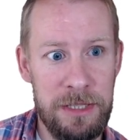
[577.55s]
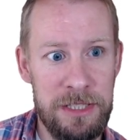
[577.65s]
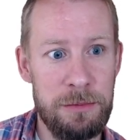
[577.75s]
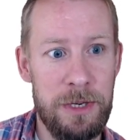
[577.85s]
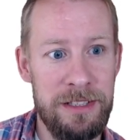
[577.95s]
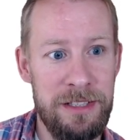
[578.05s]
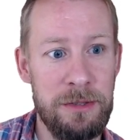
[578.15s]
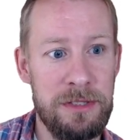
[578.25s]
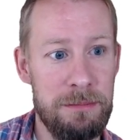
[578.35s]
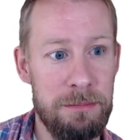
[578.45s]
This is why
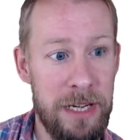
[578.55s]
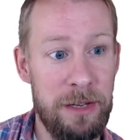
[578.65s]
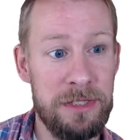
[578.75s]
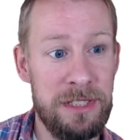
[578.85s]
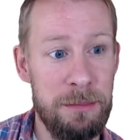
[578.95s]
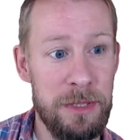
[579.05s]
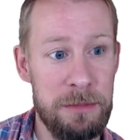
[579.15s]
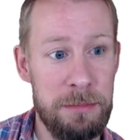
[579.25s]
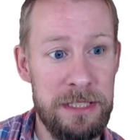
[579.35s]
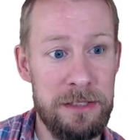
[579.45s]
my old team used to
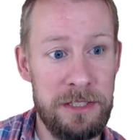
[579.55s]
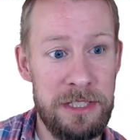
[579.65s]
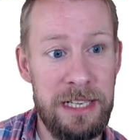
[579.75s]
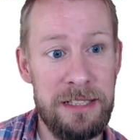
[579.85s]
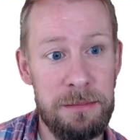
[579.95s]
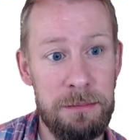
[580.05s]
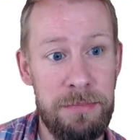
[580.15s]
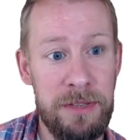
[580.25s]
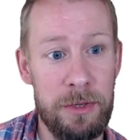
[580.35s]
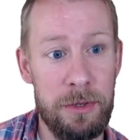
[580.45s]
be Duchess,
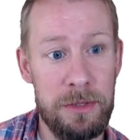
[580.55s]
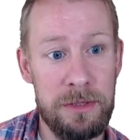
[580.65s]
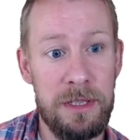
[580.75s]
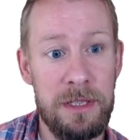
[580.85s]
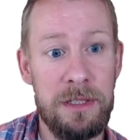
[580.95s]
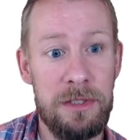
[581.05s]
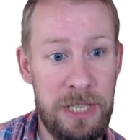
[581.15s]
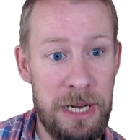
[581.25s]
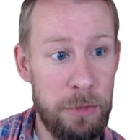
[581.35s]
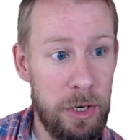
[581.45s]
Bivald,
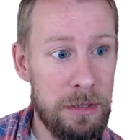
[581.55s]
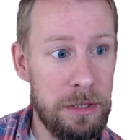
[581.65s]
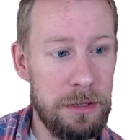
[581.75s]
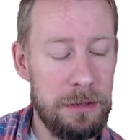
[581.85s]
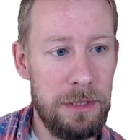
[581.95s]
Shamrock,